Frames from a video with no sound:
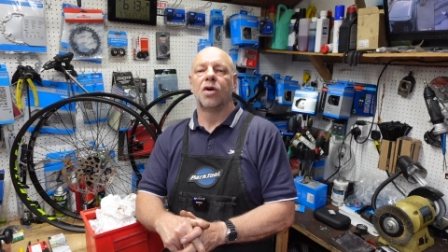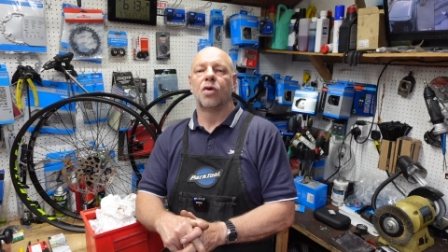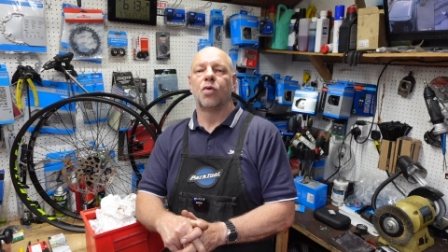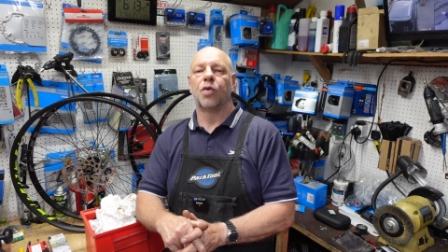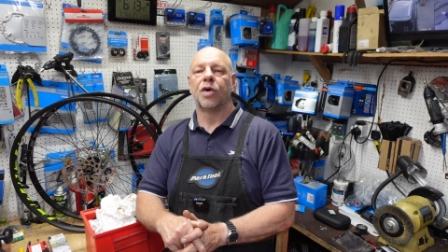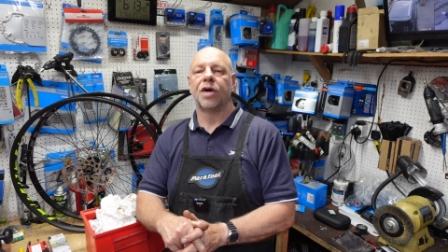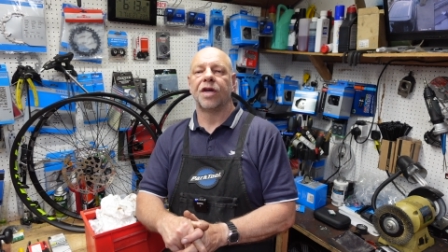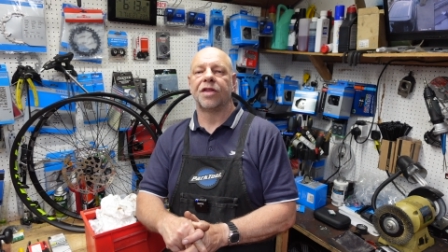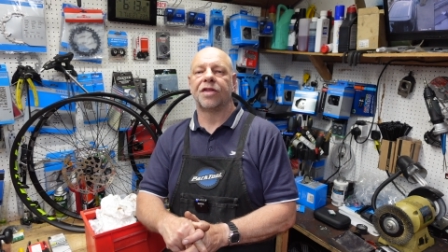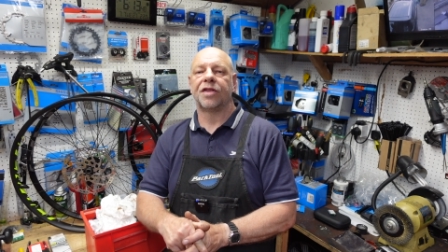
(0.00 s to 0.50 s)

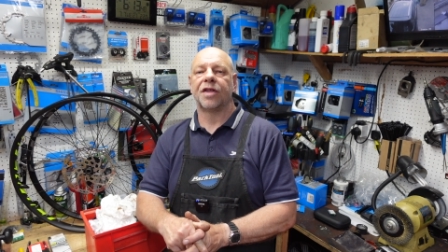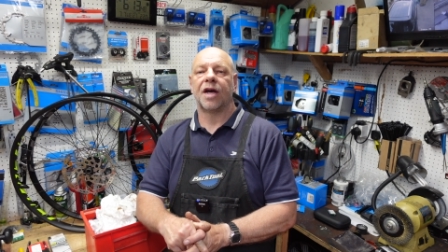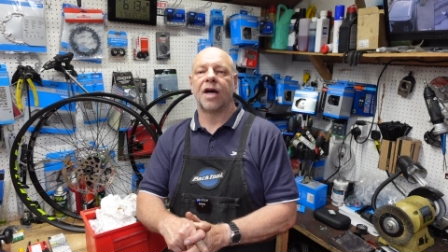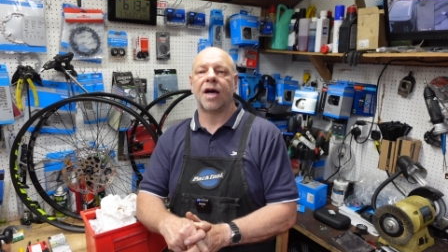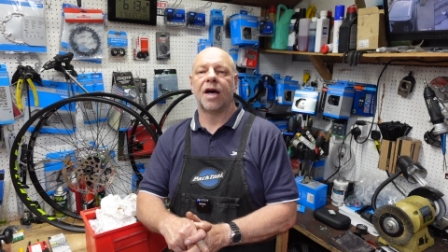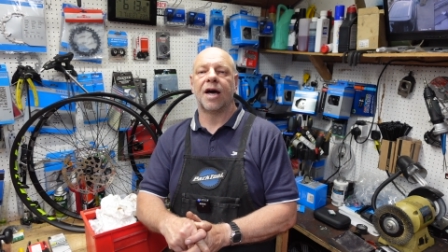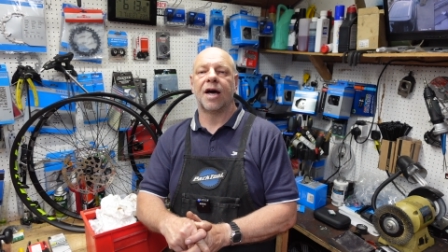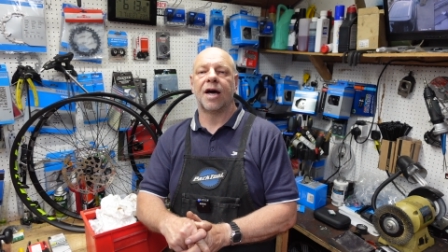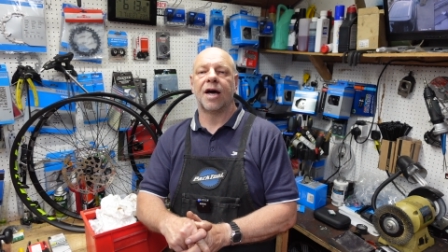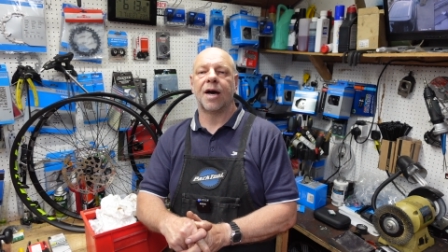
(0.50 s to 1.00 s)
with
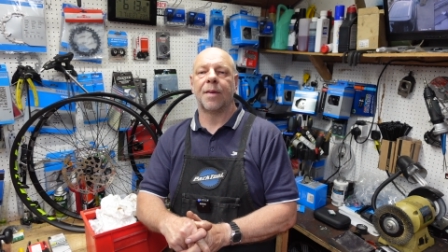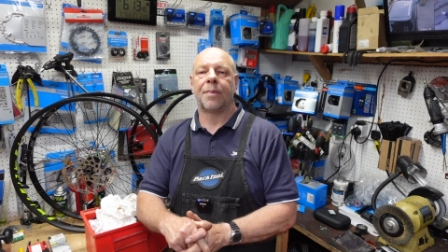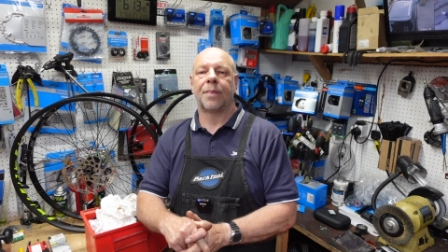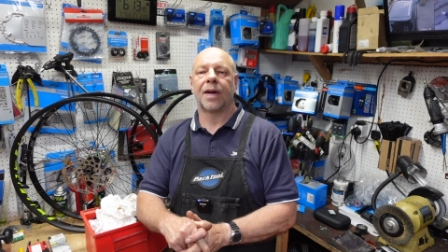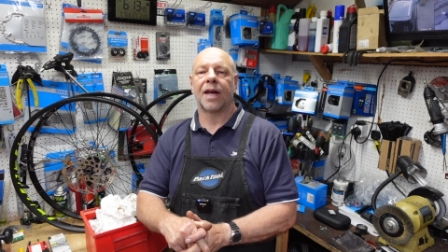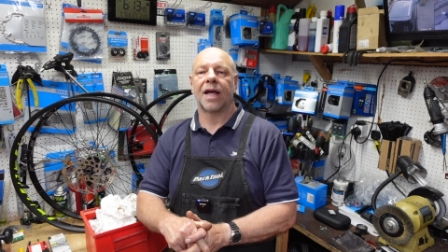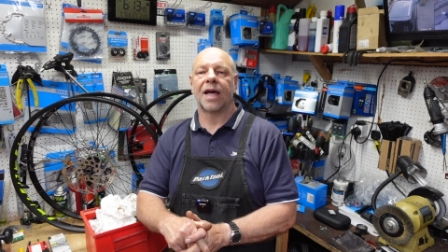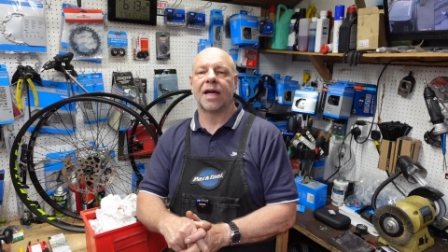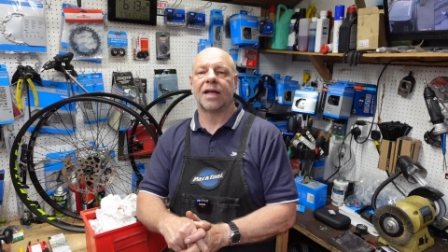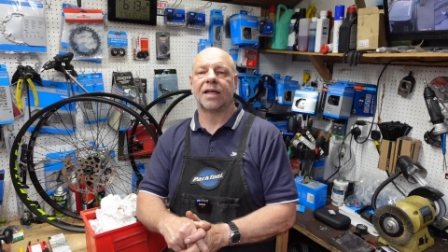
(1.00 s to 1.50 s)
a, a
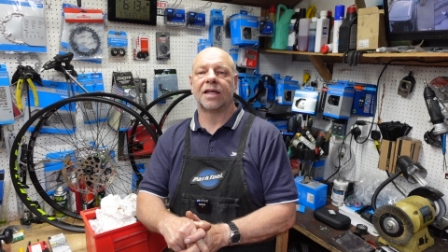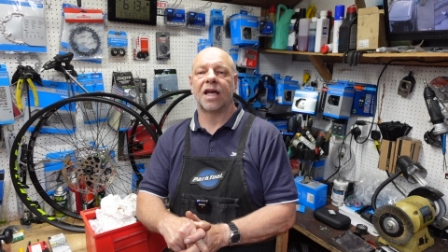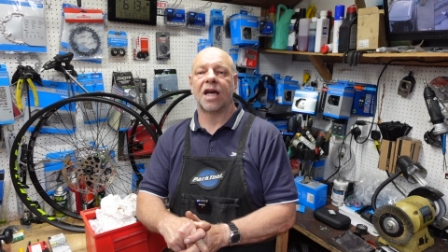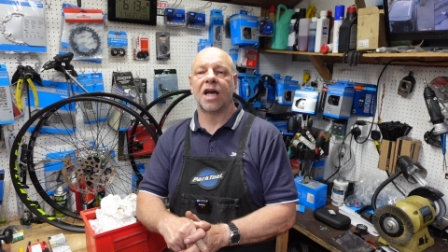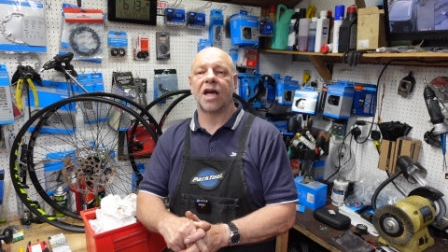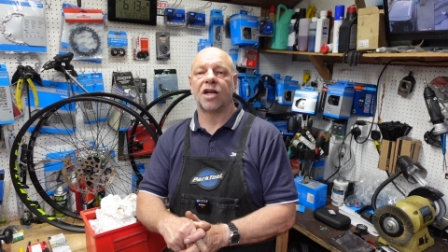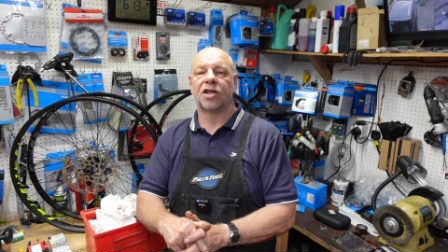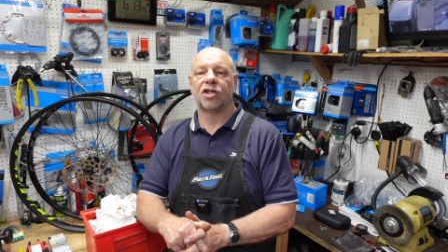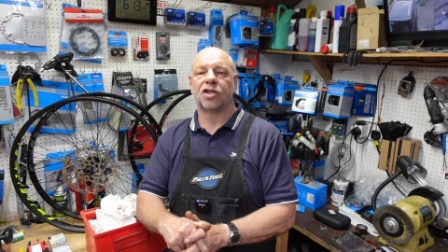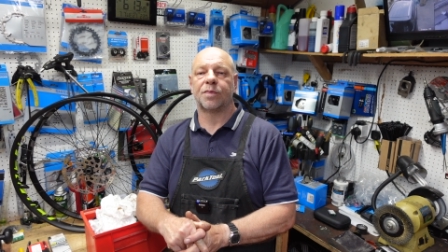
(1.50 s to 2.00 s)
plain
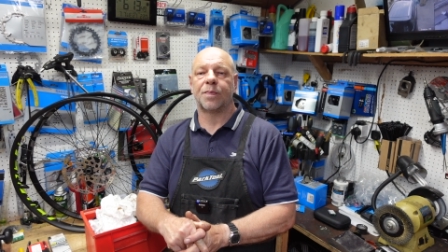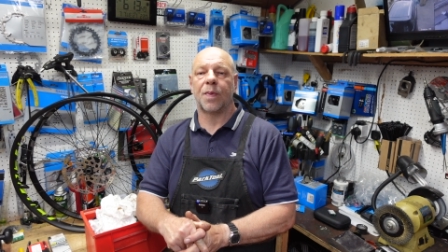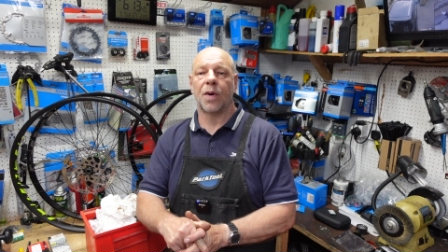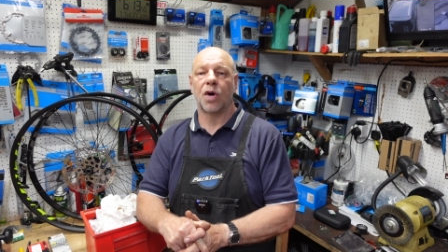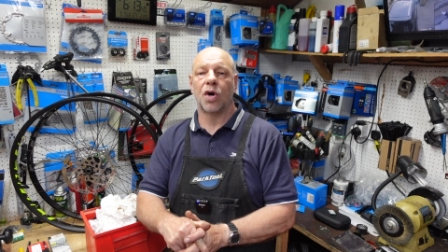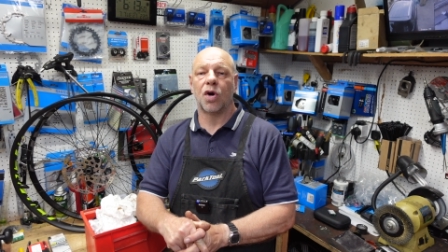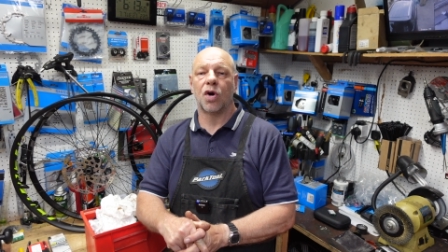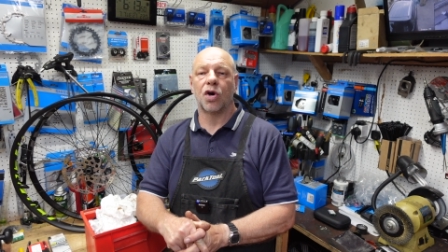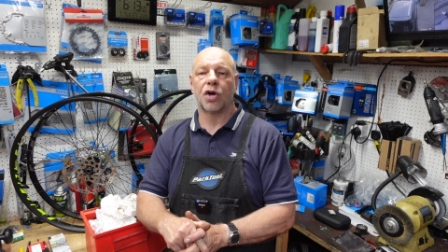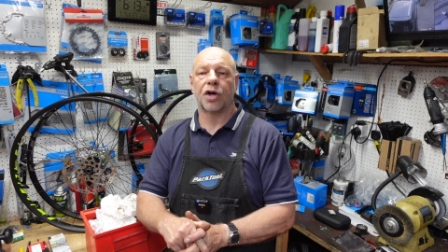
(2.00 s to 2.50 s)
gauge
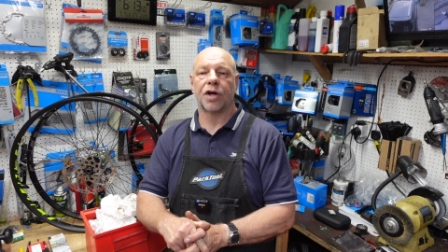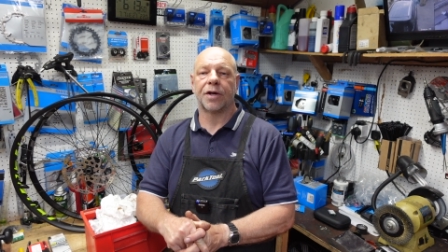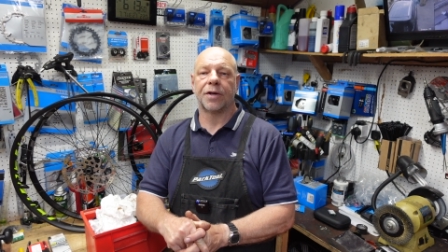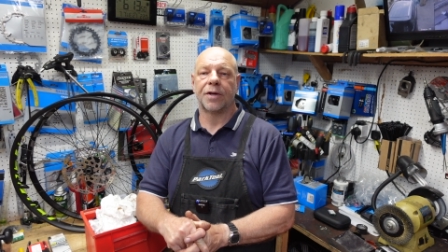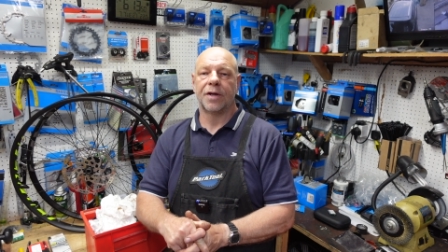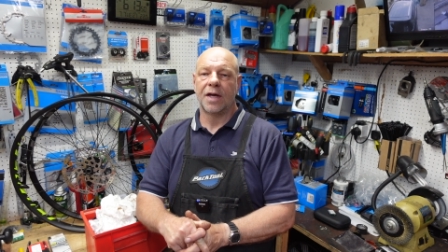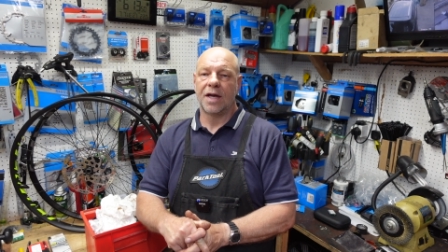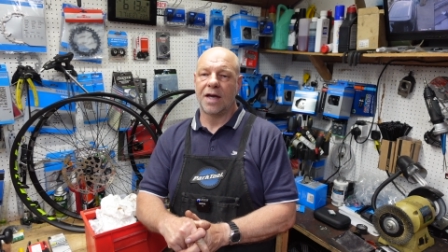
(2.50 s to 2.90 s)
spoke